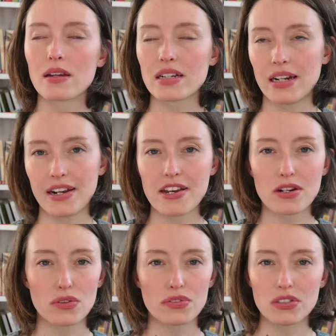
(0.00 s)
tired
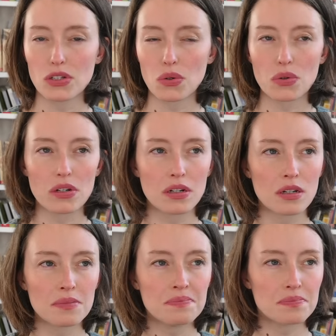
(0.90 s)
of the yoke
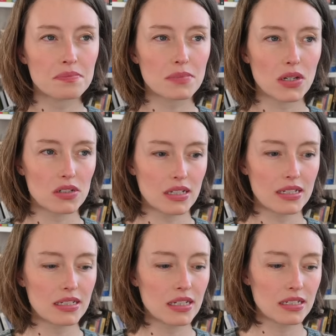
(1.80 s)
because I
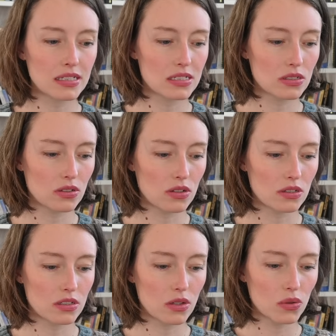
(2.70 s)
knitted this
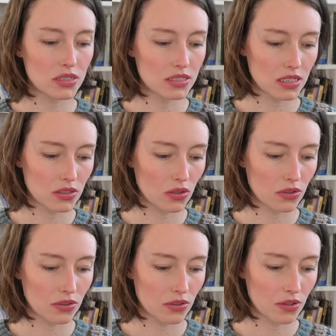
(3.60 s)
on the yokes, knitted
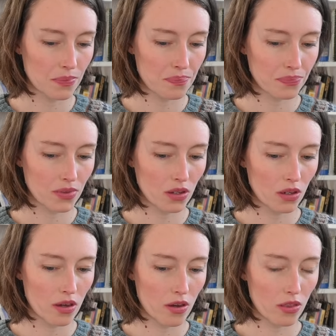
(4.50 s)
on
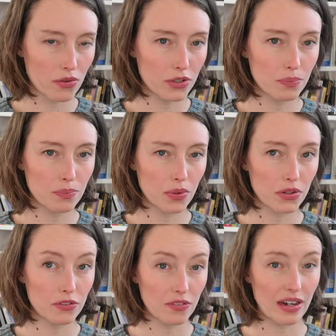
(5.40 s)

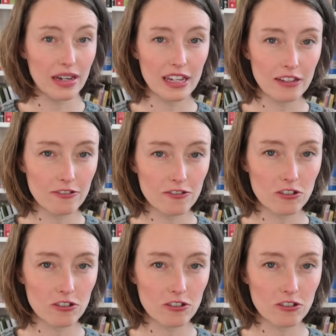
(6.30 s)
3.5